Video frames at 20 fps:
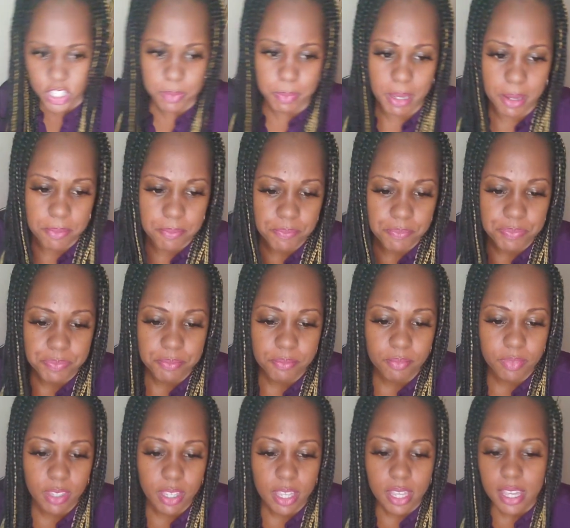me.
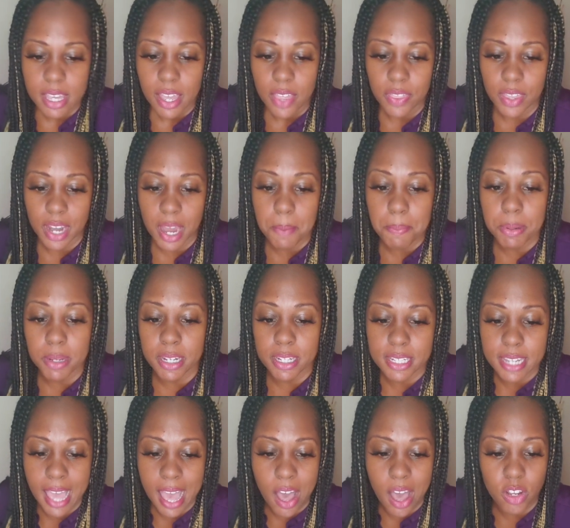Then I put a
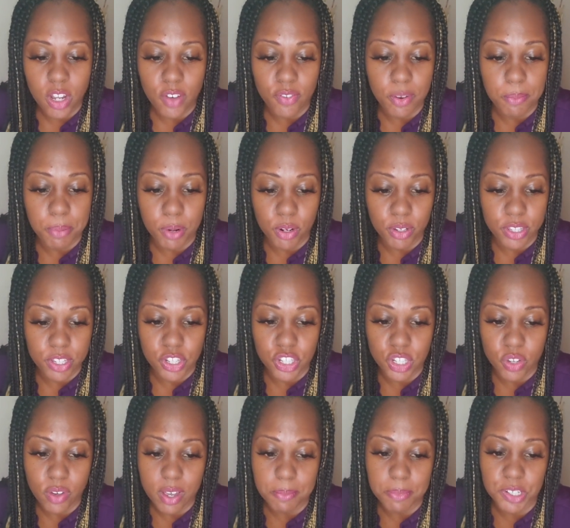towel over Bertha's
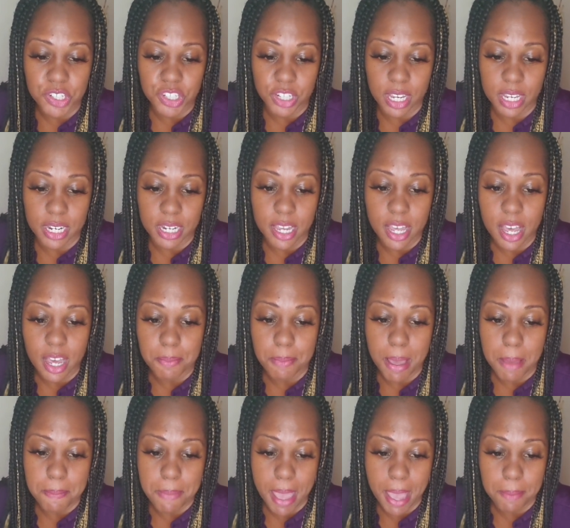sewing machine and hung my
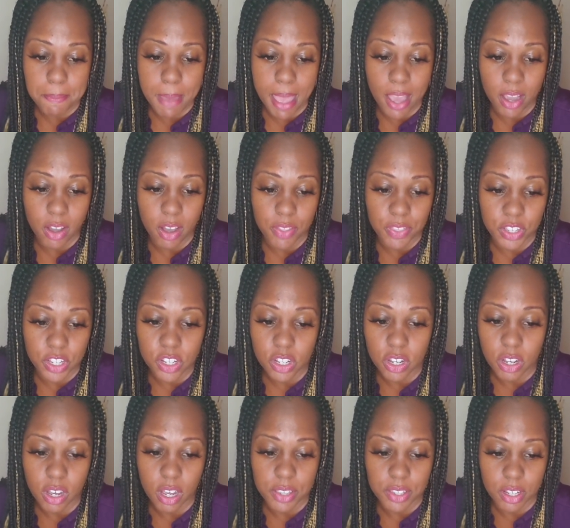backpack on the hook
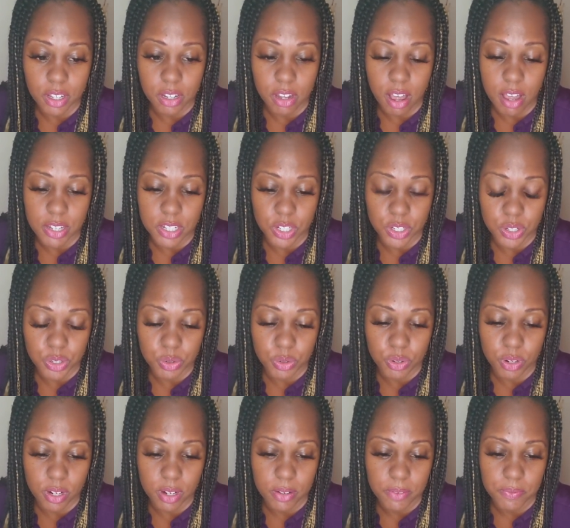on the closet
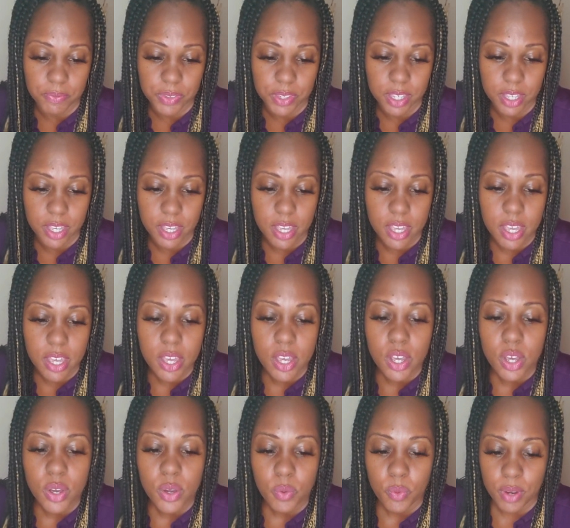door.
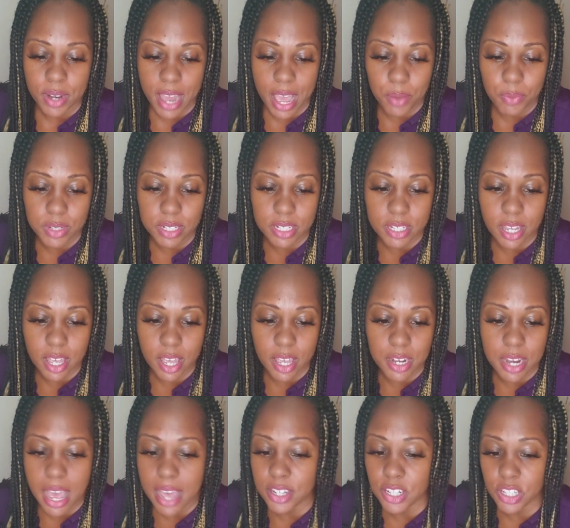When I was done,
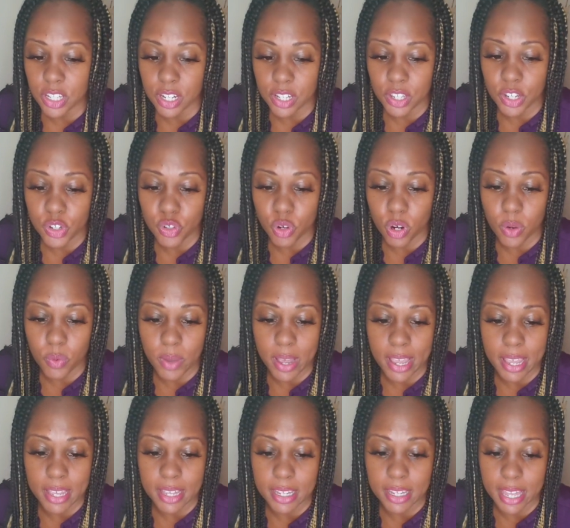I stood in the doorway
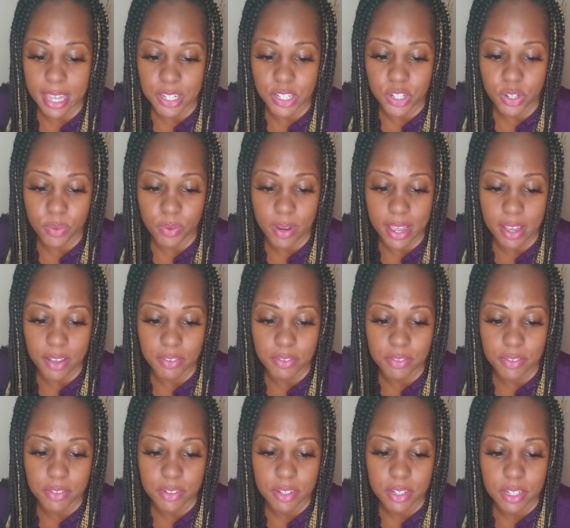and glanced around.
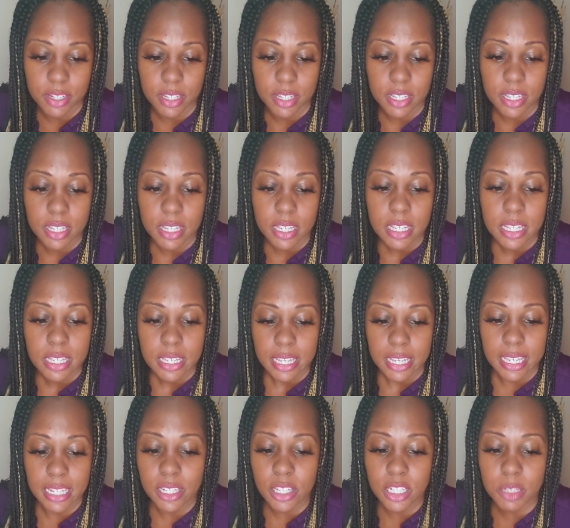
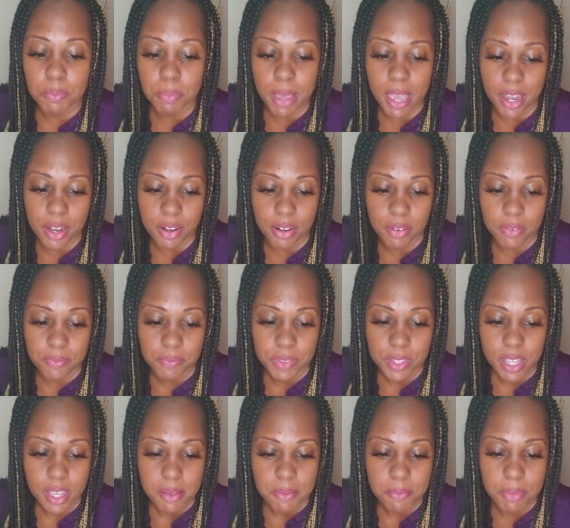It looked better,
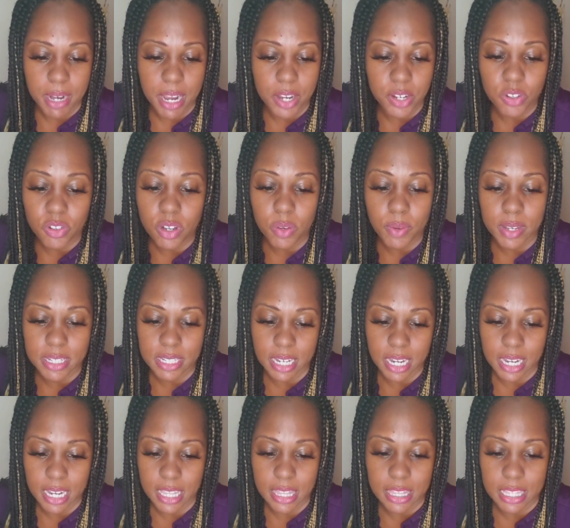but I knew it wasn't
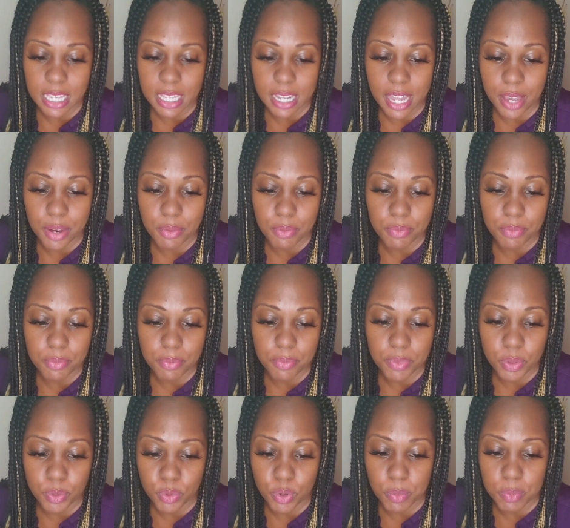anything like the
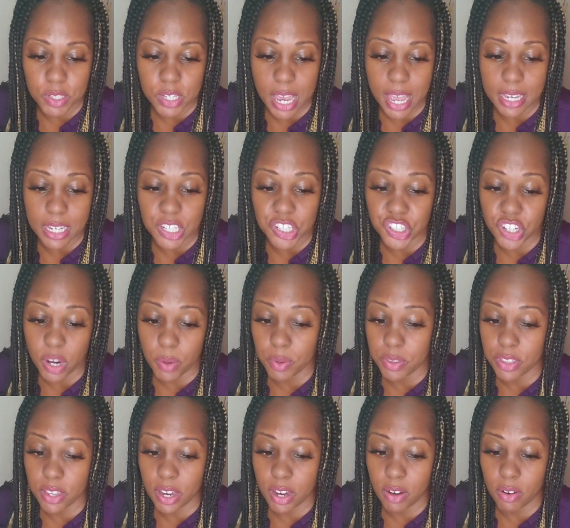room Jackie shared with
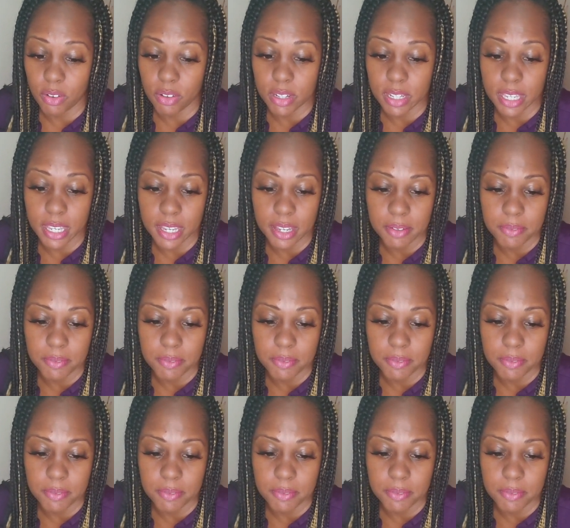Carol Lee.